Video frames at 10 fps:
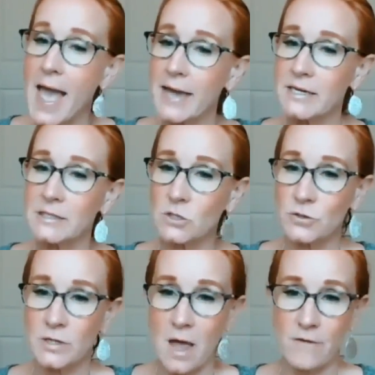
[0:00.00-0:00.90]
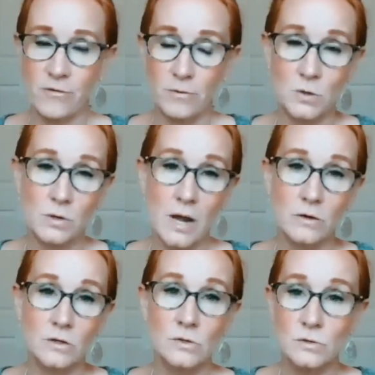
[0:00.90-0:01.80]
And I learn a lot from you on
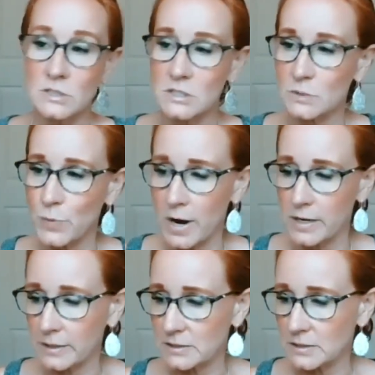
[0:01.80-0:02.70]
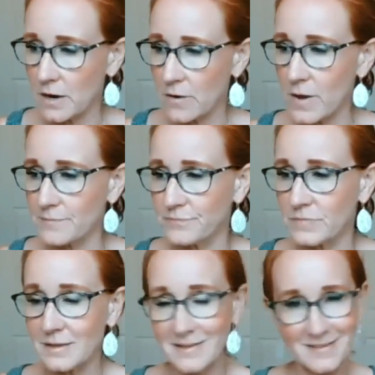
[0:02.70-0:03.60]
how you use these products. All right,
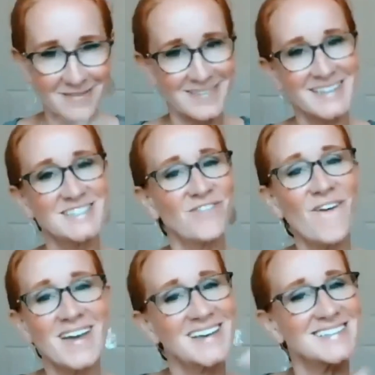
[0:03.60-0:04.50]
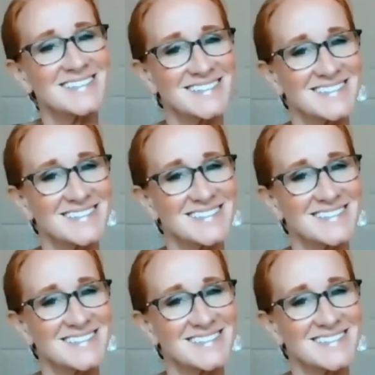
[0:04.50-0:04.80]
let's focus.